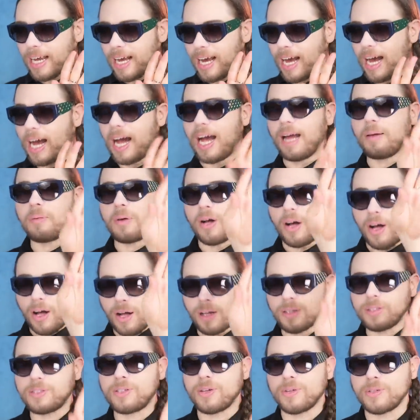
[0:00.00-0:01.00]
I'm
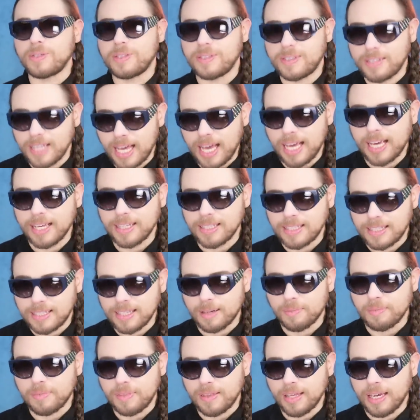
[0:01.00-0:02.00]
also saying
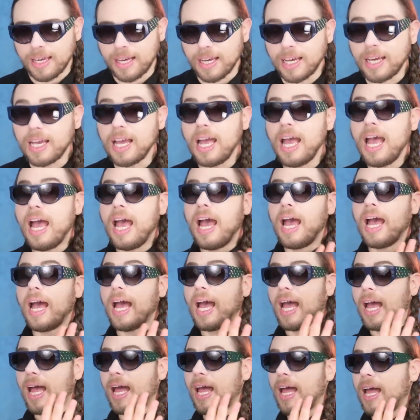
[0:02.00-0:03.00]
something,
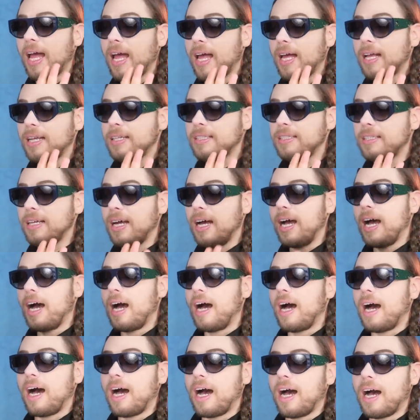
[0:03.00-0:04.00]
and
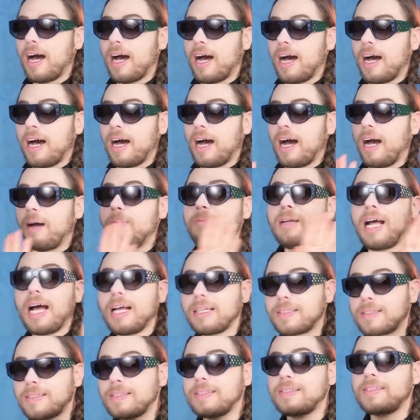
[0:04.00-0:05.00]
I'm
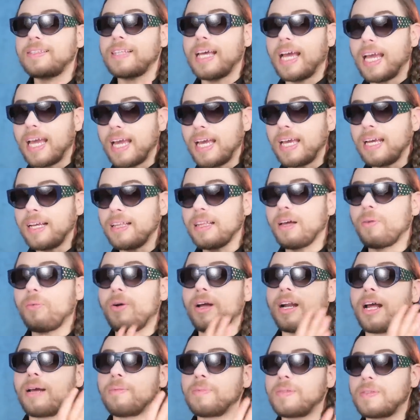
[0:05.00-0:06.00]
not saying that
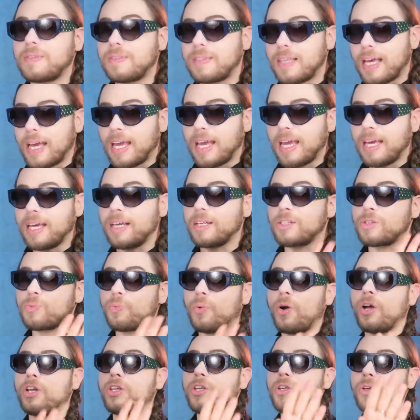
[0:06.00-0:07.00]
what I'm saying is
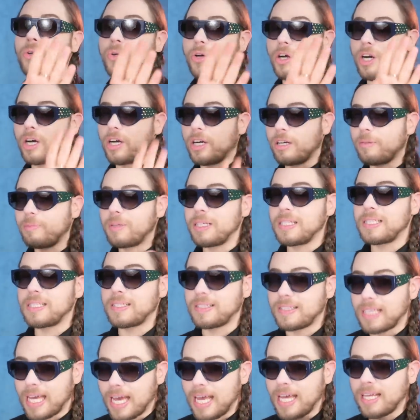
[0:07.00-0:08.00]
what you heard me
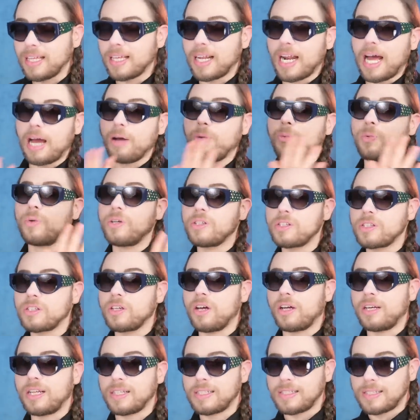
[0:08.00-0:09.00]
saying that I was
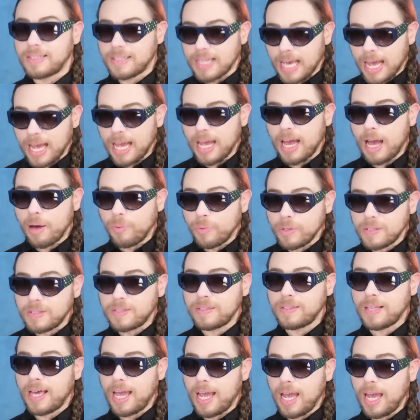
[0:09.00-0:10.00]
gonna say I was
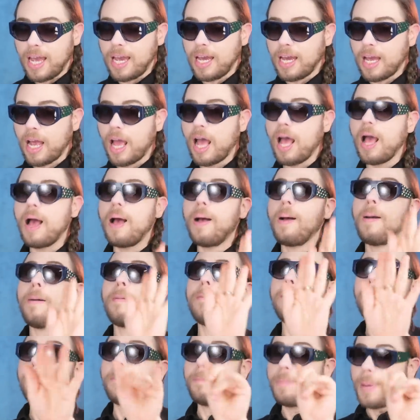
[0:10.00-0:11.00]
saying,
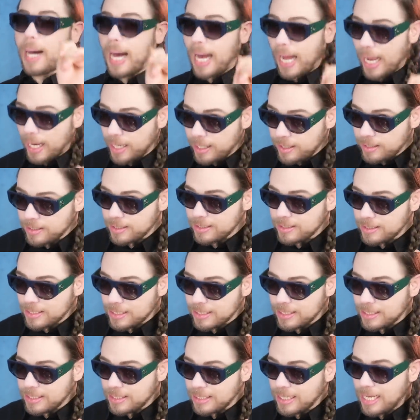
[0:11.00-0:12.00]
but
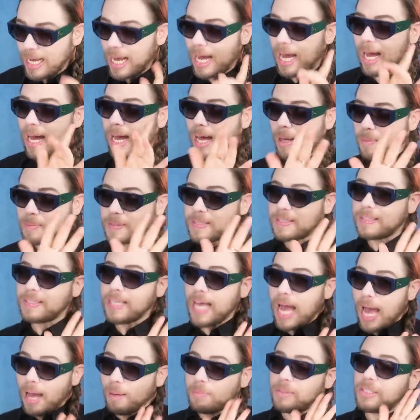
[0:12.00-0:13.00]
I'm
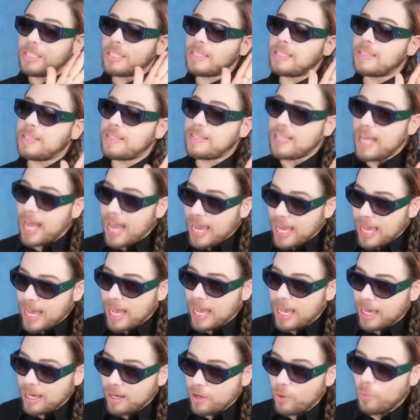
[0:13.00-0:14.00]
just
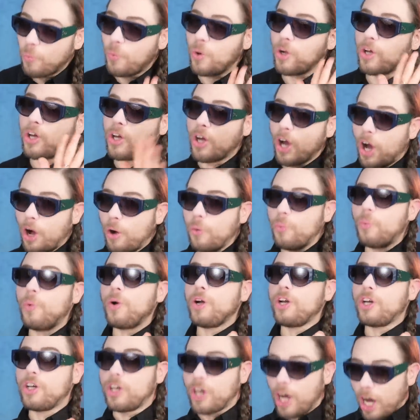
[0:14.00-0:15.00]
saying we'll
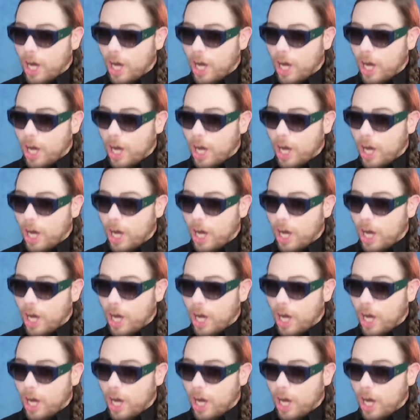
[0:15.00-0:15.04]
go.